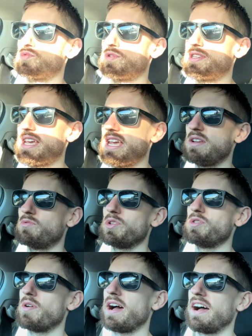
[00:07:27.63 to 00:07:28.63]
retain what
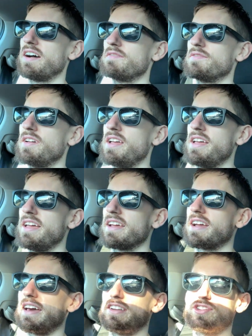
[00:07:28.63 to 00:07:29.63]
you have,
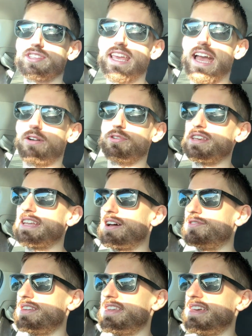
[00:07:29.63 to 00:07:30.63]
kind of just counting
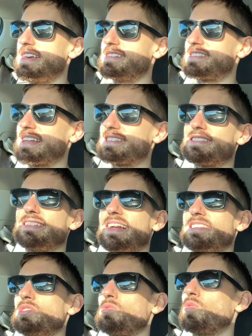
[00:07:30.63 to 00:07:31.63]
down the days.
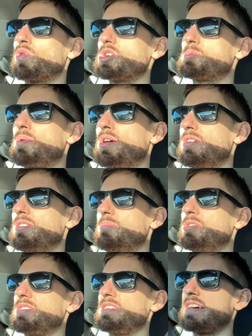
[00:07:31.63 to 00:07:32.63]
That's the worst part
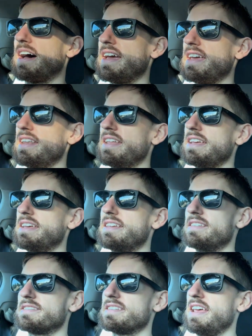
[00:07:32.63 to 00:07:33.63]
about the diet,
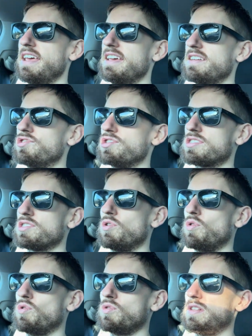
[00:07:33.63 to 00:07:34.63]
is just the
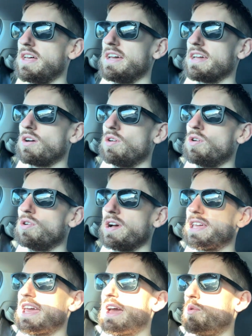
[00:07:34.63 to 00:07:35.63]
whole like, oh,
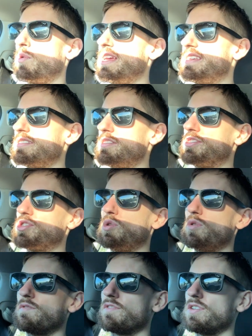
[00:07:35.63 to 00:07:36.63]
I can't wait till it's
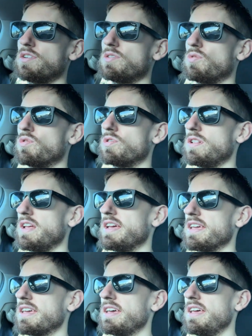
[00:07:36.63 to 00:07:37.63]
over, or like